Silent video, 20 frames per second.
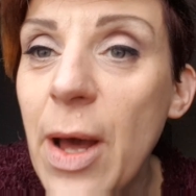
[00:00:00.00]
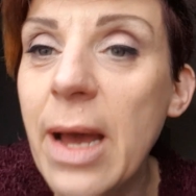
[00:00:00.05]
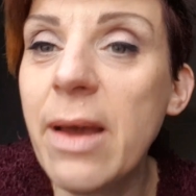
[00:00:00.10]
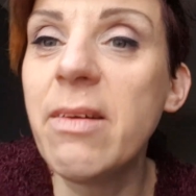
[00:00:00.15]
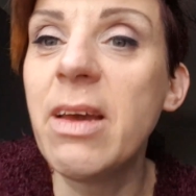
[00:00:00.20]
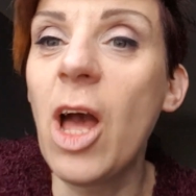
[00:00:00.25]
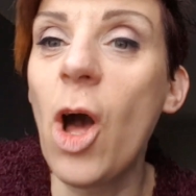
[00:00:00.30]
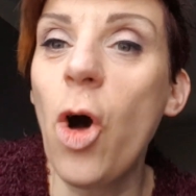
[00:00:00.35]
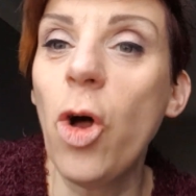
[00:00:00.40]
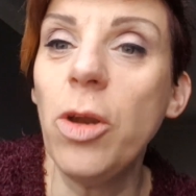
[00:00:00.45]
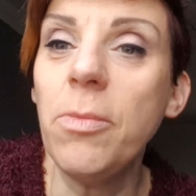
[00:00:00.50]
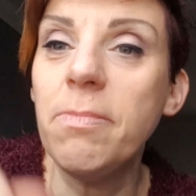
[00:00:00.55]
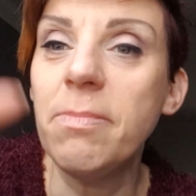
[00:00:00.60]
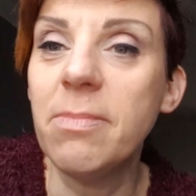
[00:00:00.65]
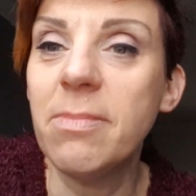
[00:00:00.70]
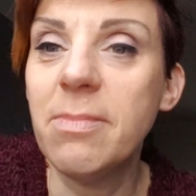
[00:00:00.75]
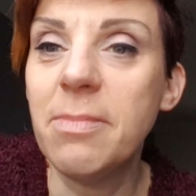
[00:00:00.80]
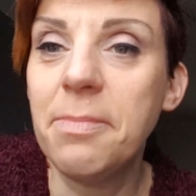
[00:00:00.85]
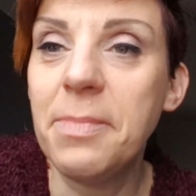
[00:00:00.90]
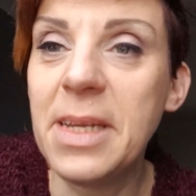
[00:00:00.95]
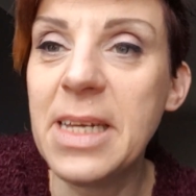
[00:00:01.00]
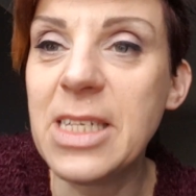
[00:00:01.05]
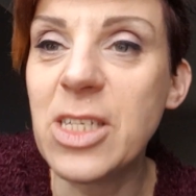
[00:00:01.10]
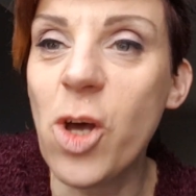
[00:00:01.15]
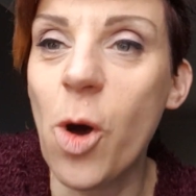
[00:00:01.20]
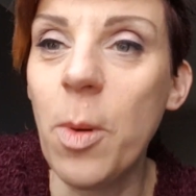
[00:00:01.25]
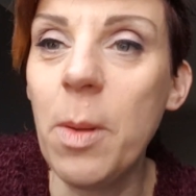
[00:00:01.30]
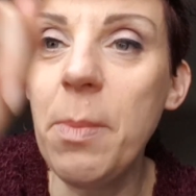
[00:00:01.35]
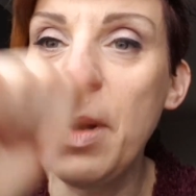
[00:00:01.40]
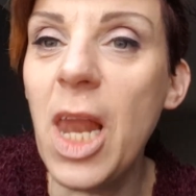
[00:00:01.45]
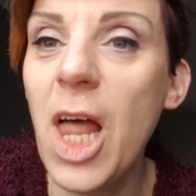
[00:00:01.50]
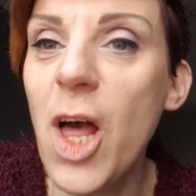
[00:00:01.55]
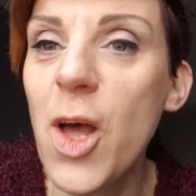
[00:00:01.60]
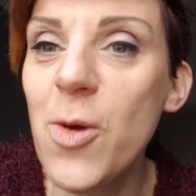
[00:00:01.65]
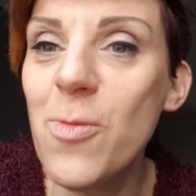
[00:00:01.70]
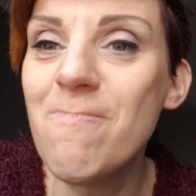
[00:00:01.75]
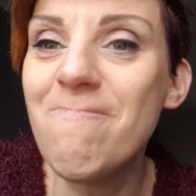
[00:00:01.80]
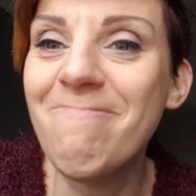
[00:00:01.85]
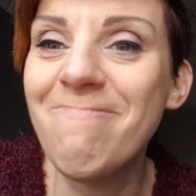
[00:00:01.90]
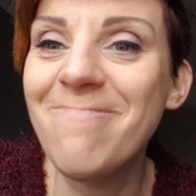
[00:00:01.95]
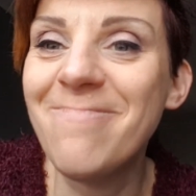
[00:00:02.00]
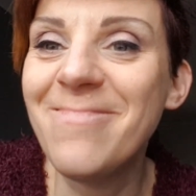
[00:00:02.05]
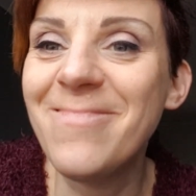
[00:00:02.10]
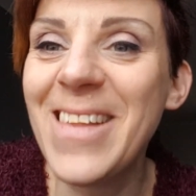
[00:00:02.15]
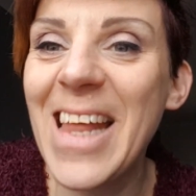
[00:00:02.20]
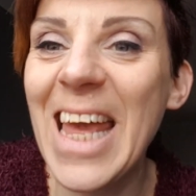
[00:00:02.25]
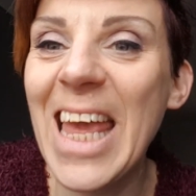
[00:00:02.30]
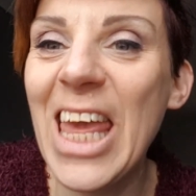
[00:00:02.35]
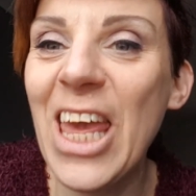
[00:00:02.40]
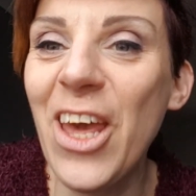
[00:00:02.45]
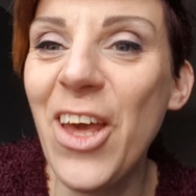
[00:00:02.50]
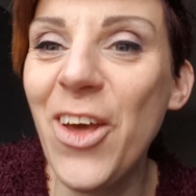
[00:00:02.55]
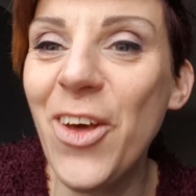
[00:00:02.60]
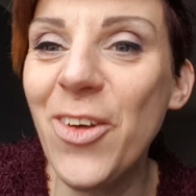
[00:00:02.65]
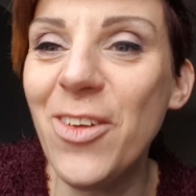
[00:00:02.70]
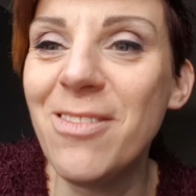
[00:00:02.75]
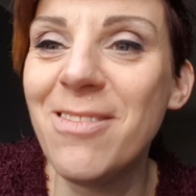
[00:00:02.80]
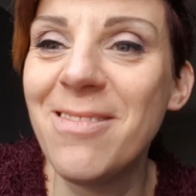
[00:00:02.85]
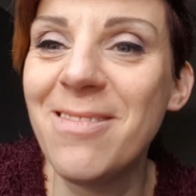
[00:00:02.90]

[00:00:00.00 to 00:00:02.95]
how you get on. Please comment below. Thank you.